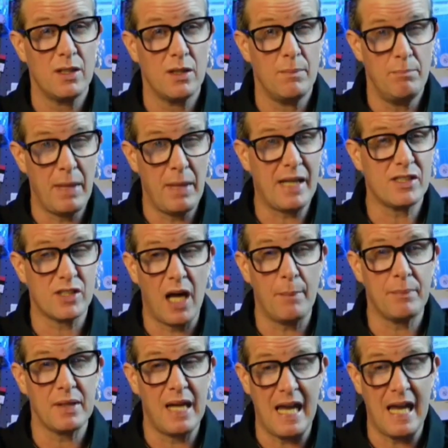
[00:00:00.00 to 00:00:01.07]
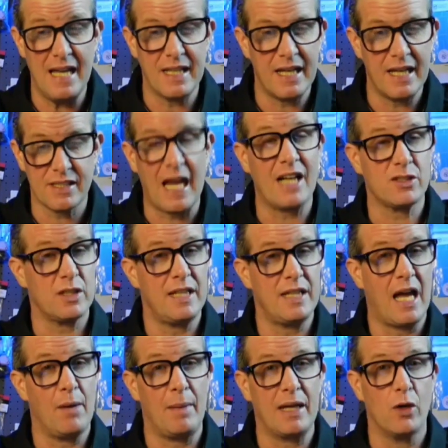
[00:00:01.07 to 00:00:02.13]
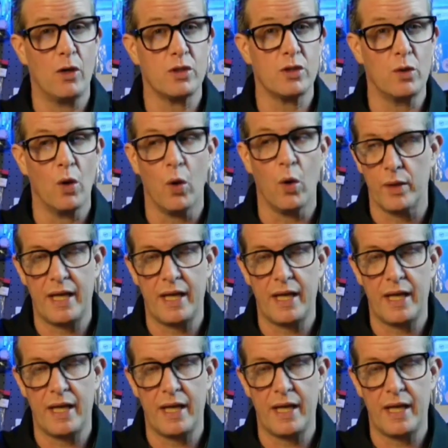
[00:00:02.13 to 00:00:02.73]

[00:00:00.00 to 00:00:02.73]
mixed up, and it's actually now my go-to gold.